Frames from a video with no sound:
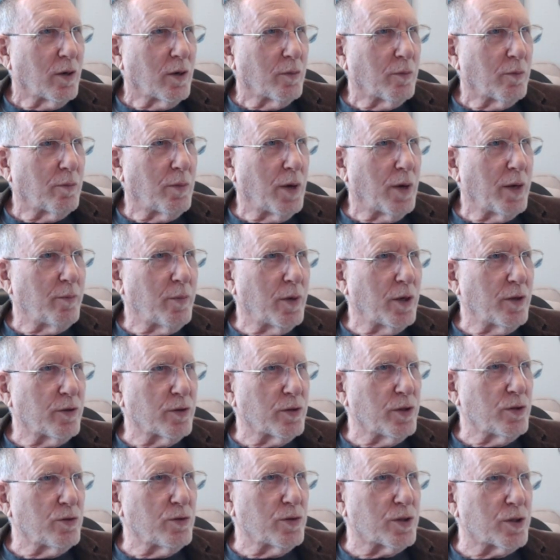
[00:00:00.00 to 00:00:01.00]
My mother
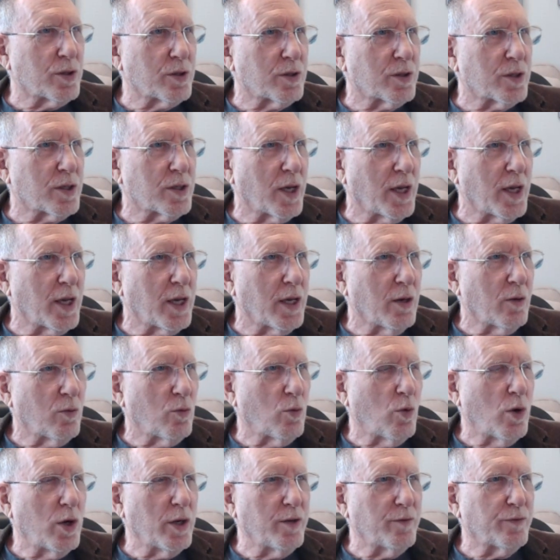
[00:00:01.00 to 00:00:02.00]
used to say,
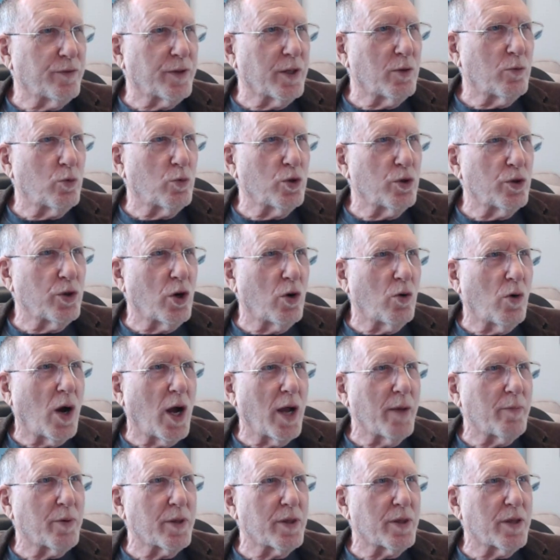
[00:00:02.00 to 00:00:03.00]
"What if there were no
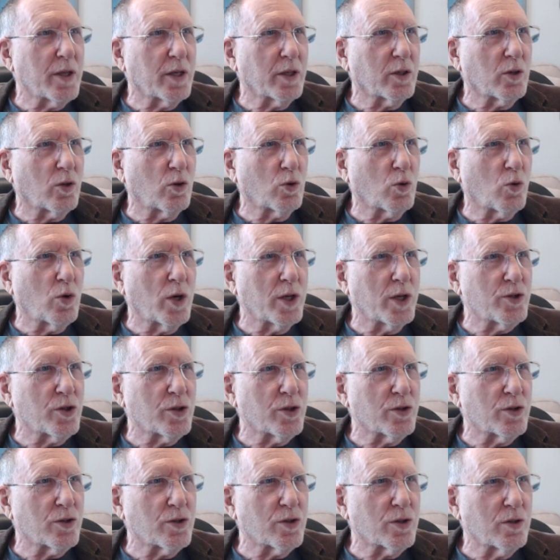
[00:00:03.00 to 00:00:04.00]
hypothetical
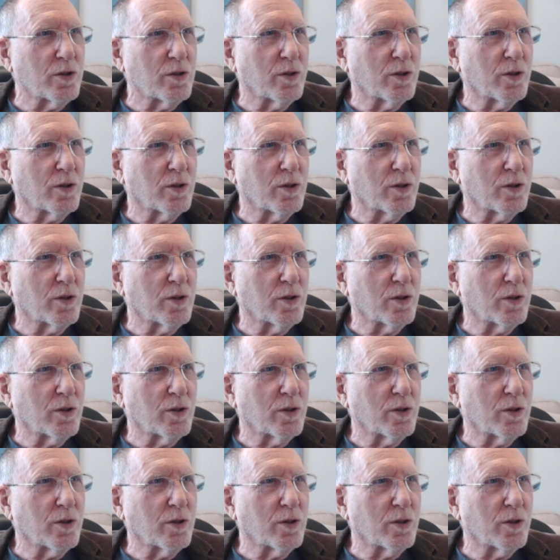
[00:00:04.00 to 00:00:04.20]
questions?"